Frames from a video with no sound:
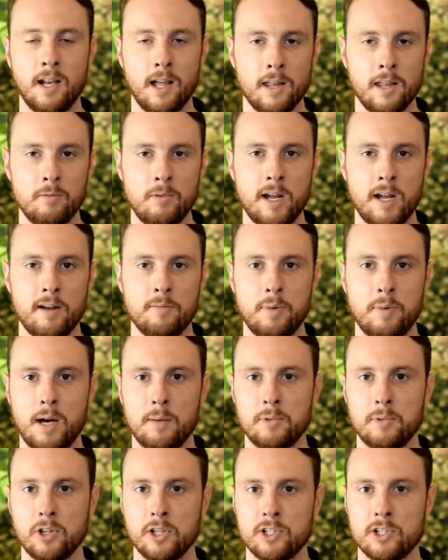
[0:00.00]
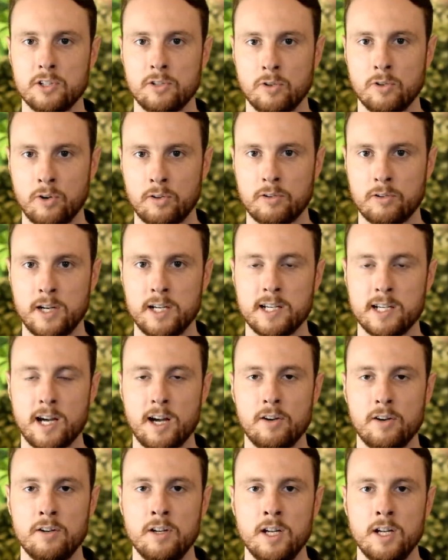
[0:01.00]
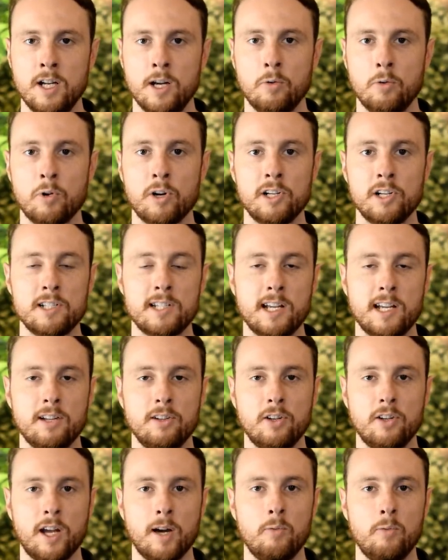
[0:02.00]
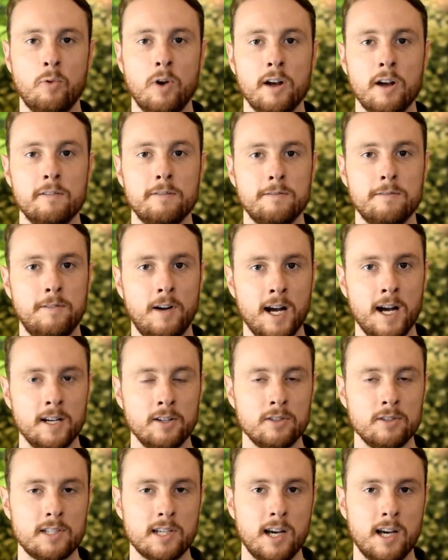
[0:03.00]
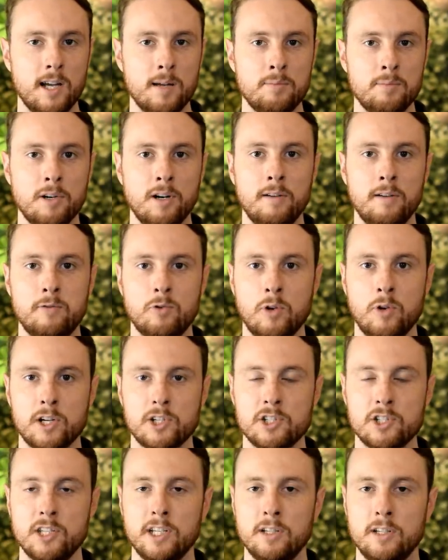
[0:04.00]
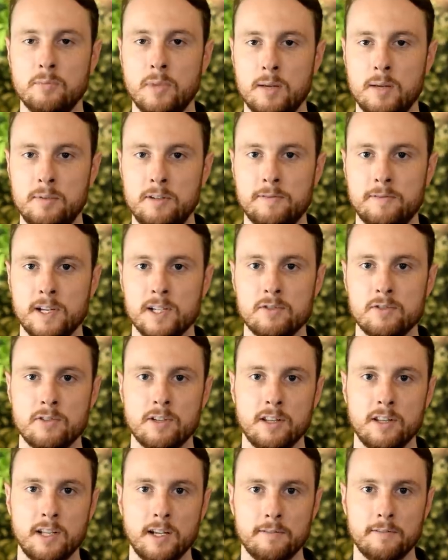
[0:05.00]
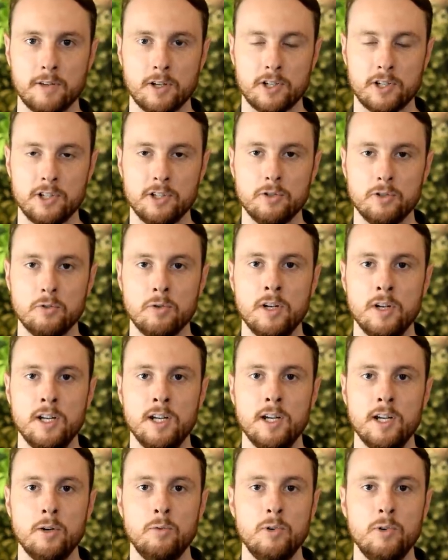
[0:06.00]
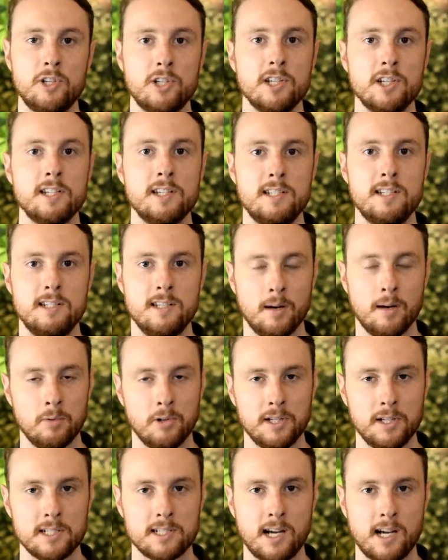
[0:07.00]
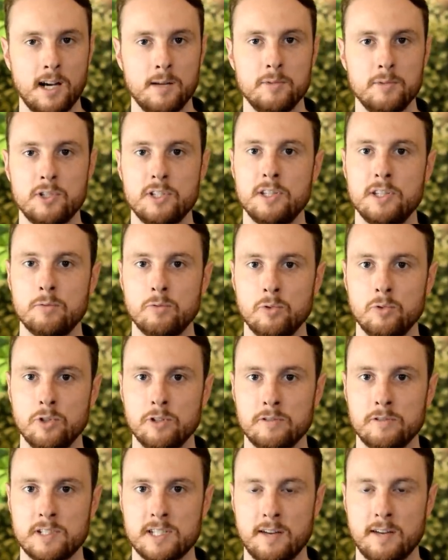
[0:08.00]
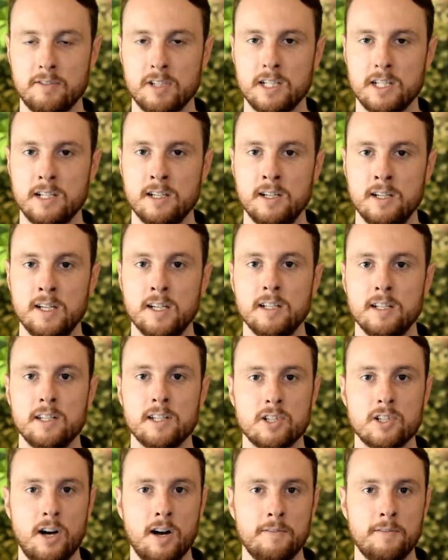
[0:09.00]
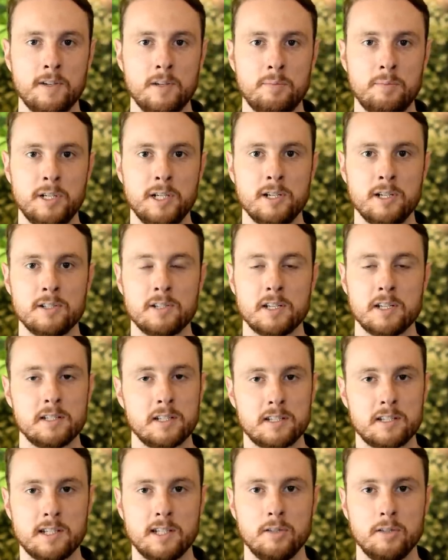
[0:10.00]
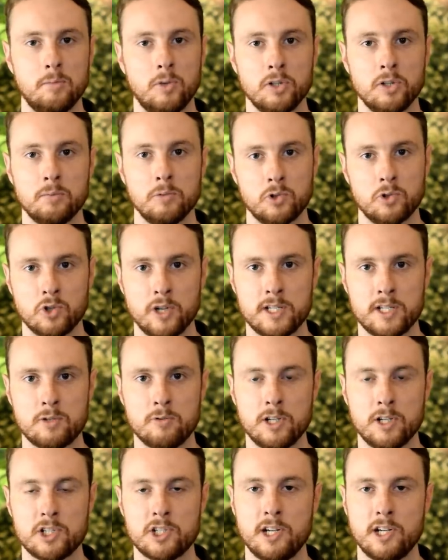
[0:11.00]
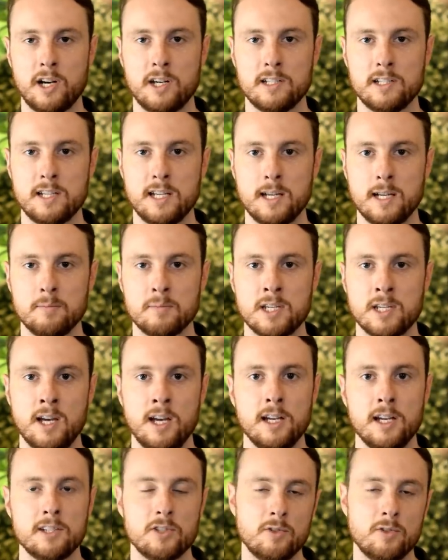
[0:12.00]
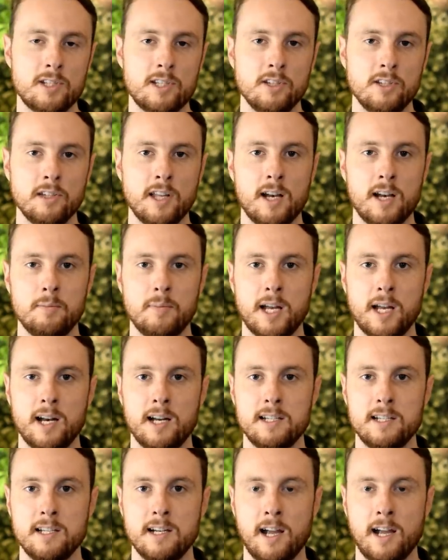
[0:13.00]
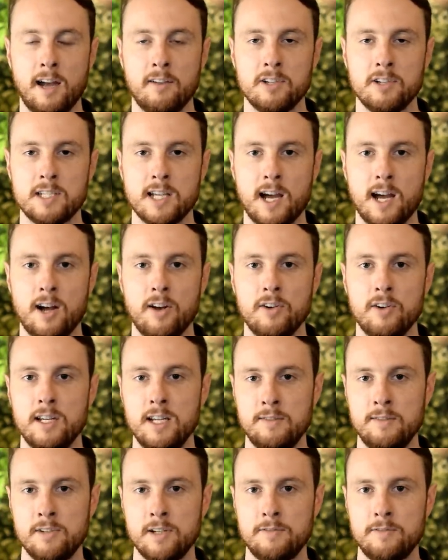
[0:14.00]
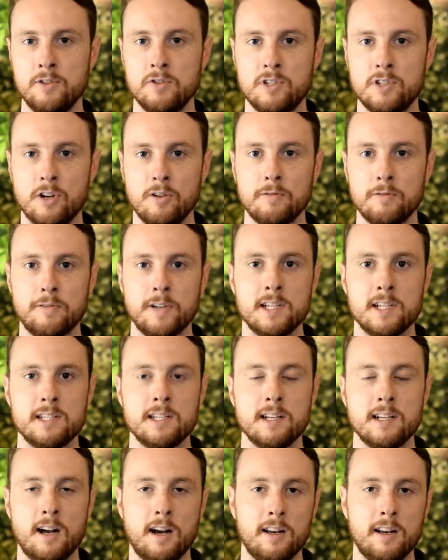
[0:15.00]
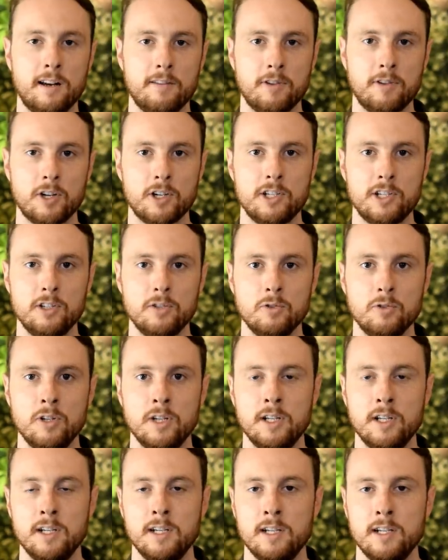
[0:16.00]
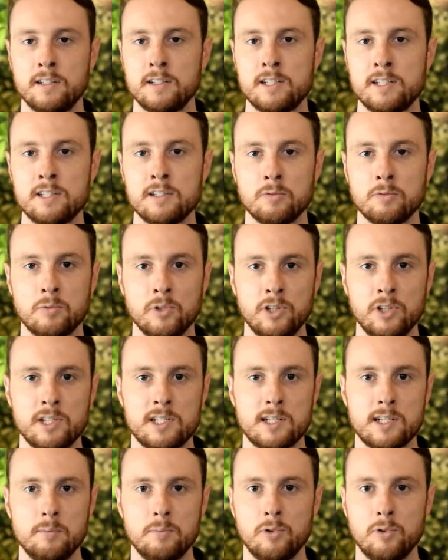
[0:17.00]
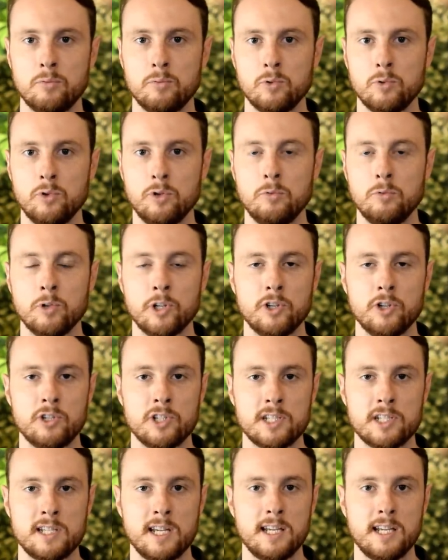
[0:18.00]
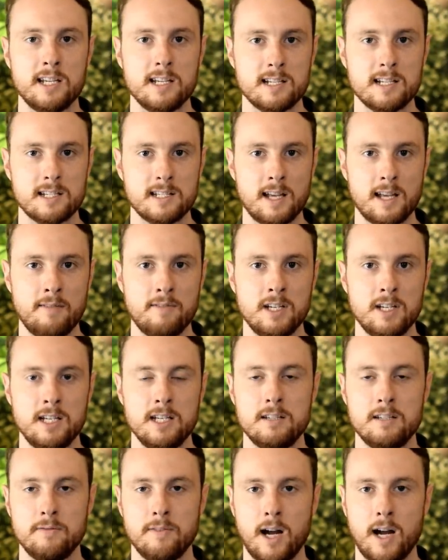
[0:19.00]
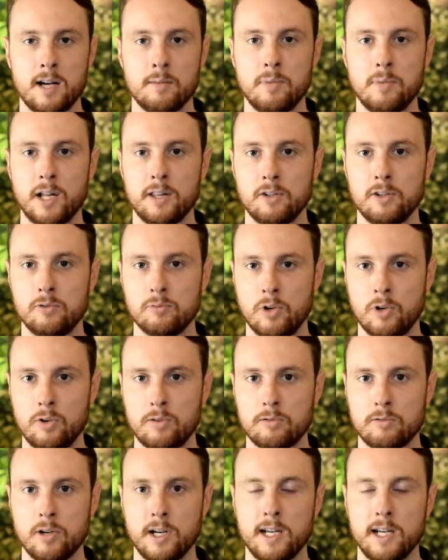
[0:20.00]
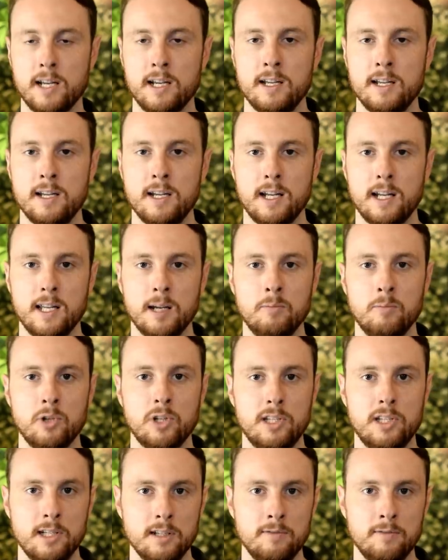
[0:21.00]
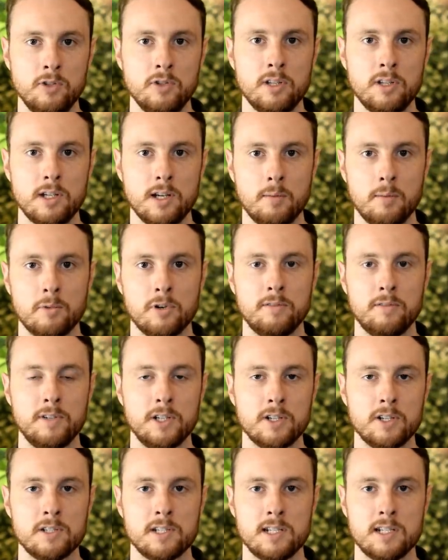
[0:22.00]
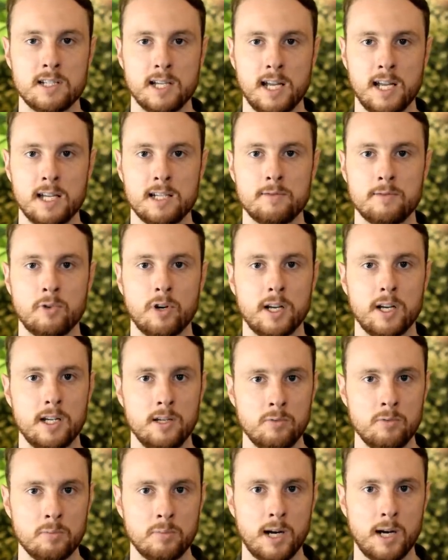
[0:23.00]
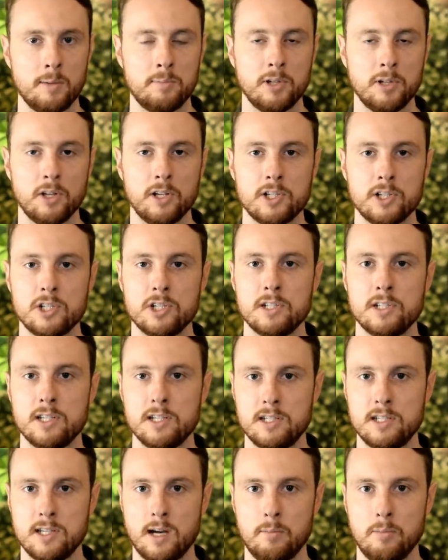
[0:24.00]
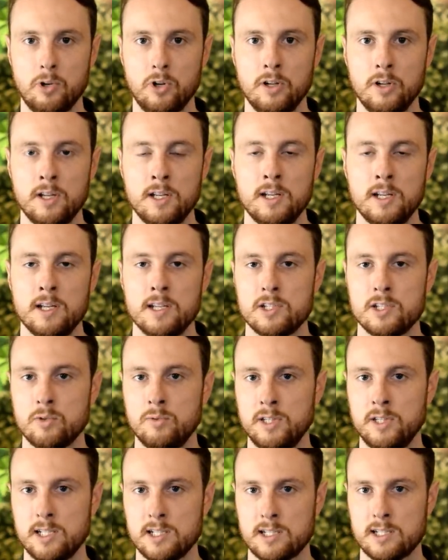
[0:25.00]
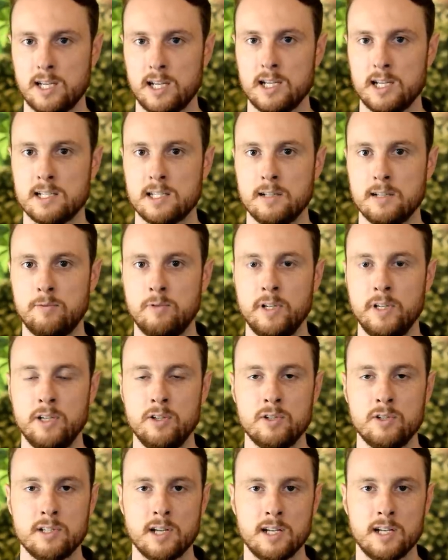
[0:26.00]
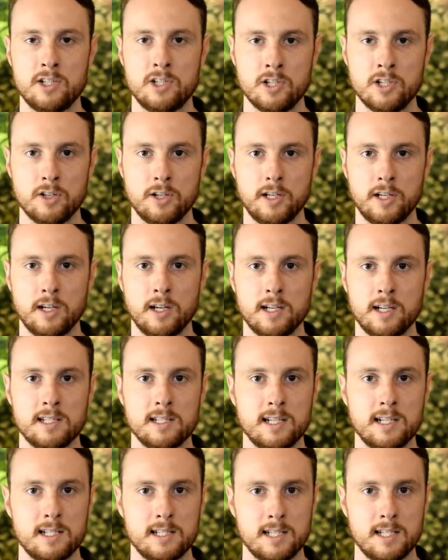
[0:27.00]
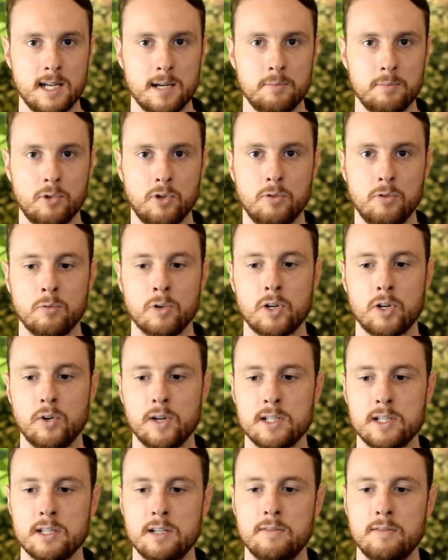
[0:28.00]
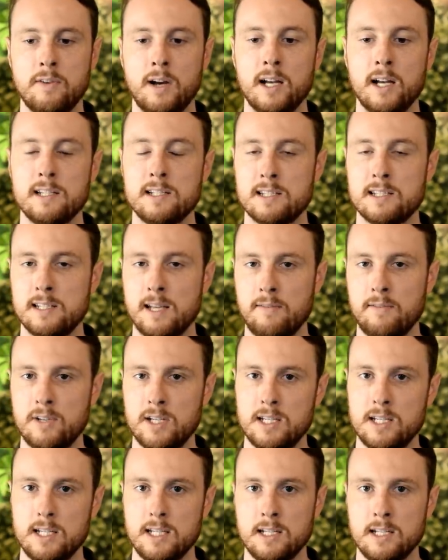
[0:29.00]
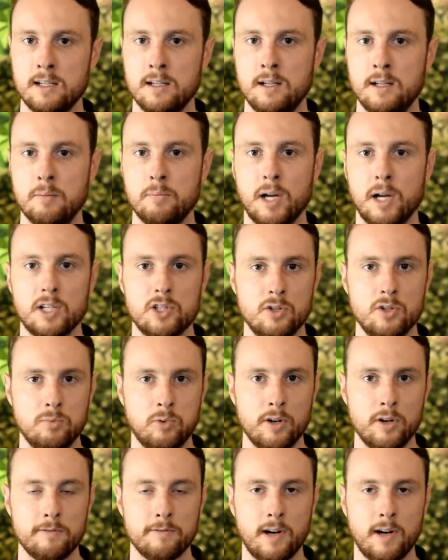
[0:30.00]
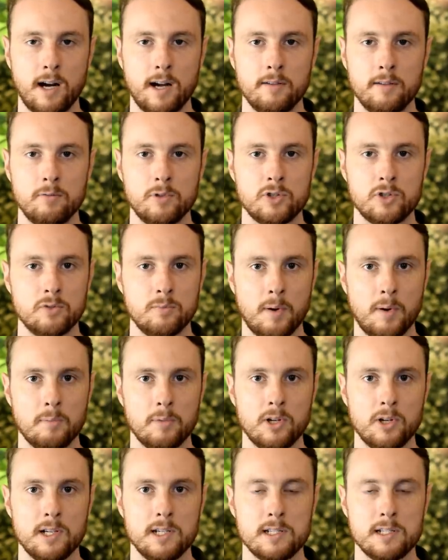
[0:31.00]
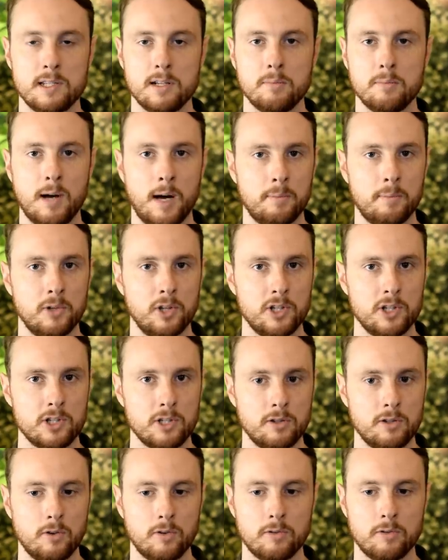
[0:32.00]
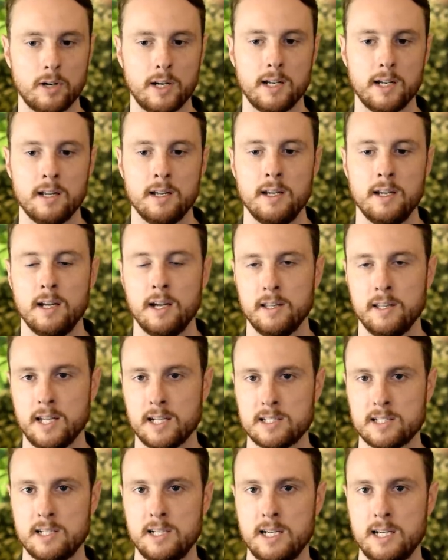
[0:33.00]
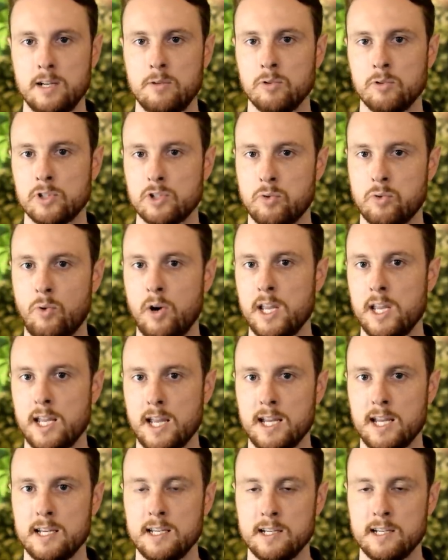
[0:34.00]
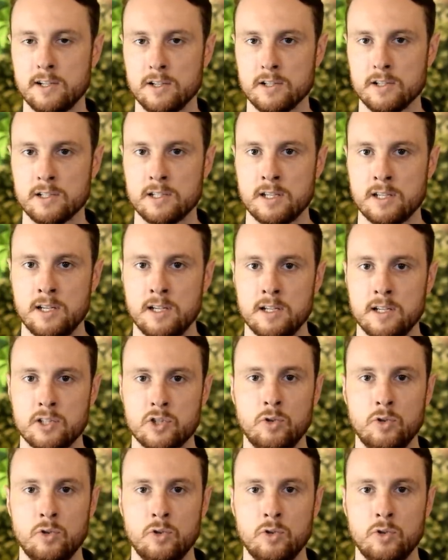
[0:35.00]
Now that we have population growth rate down, we're going to take a look at one final type of question that you may be faced with on the FRQ, which is doubling time using the rule of 70. This often appears as a single multiple choice question on exams, so it's still not a bad idea to have it down, even if you don't face it on an FRQ. This is a really simple rule where you're just taking 70 divided by the growth rate, and that will give you the number of years it takes for a human population to double. So in this case, if we use Nigeria as an example, we're going to divide 70 by 2.5, which remember is their population growth rate, and that's going to equal 28 years.